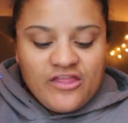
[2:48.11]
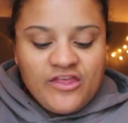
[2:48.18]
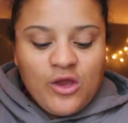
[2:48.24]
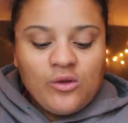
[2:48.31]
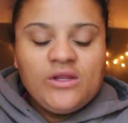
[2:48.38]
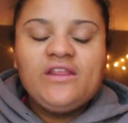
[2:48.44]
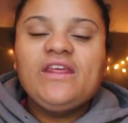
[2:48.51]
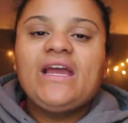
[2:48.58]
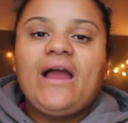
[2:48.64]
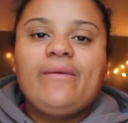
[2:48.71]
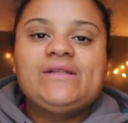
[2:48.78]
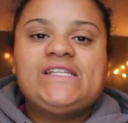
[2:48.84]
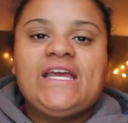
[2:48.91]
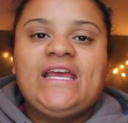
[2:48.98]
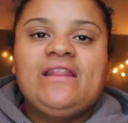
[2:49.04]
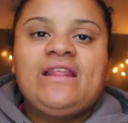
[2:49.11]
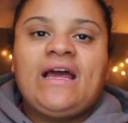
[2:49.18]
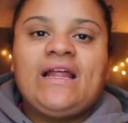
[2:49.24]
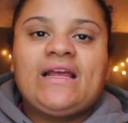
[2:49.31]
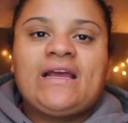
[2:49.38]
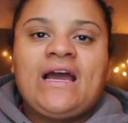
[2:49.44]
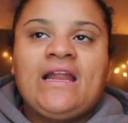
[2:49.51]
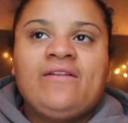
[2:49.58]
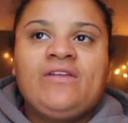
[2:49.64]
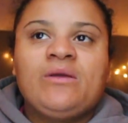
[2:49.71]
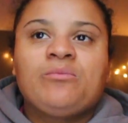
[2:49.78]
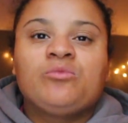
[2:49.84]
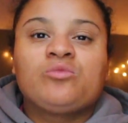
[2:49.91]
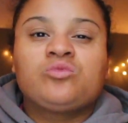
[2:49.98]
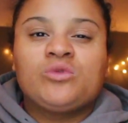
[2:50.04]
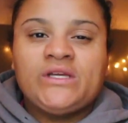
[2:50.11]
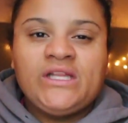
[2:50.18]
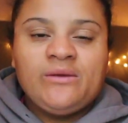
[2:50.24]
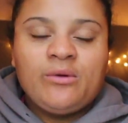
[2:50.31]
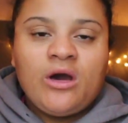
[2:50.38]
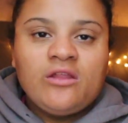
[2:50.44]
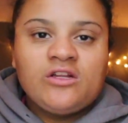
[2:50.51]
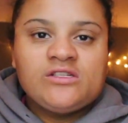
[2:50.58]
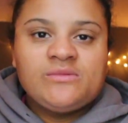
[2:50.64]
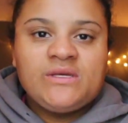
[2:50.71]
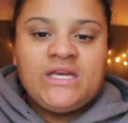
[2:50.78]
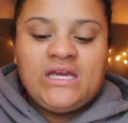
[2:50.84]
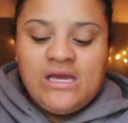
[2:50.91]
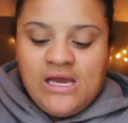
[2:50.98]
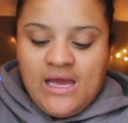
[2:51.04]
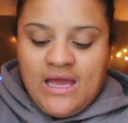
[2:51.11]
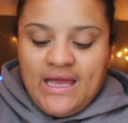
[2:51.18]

The only thing I would say that kind of like really bothers me